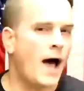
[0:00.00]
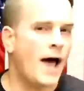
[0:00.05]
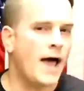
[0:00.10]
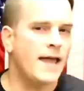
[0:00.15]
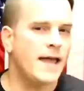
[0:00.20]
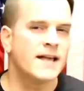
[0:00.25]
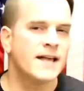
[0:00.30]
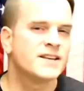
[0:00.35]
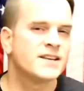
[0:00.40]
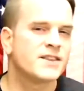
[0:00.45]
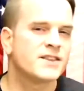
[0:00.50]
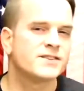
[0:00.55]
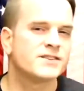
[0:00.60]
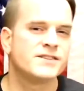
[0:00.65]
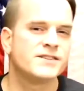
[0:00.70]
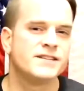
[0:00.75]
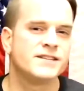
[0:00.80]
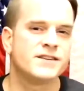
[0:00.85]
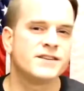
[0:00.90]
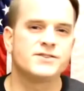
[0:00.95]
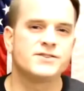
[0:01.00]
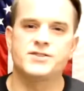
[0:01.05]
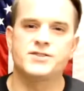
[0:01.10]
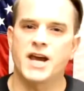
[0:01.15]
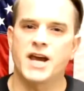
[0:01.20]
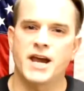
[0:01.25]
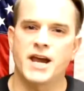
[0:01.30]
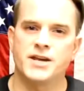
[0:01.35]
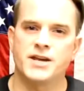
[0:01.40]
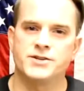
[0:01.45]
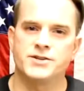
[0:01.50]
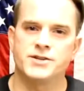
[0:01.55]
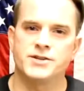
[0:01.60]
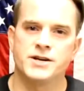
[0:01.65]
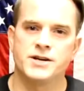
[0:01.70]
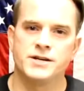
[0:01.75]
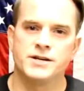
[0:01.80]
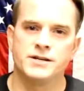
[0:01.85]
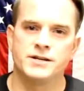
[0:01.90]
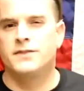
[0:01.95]
Funk. Let's get into it.
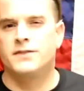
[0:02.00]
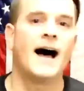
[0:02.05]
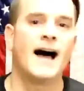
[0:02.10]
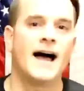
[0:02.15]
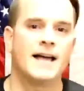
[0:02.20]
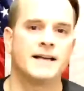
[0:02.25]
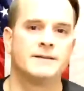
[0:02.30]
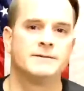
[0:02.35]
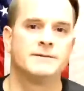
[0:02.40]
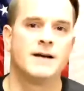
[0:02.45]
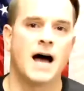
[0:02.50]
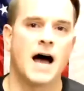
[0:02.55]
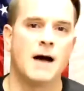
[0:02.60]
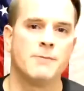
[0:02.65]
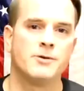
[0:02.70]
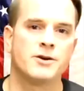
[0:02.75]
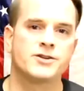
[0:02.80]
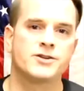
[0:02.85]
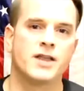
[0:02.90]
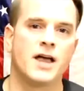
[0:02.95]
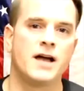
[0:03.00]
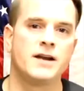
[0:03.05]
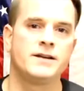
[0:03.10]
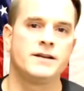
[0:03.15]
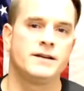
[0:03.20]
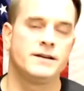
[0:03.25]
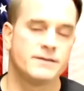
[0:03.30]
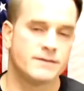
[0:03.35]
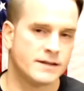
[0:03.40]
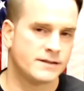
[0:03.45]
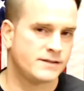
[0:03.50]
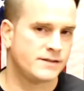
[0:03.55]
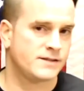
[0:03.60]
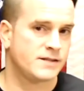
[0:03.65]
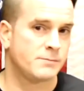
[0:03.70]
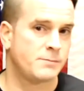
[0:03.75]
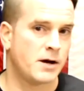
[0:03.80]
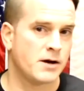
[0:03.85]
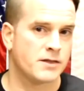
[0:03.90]
Why do the seasons change?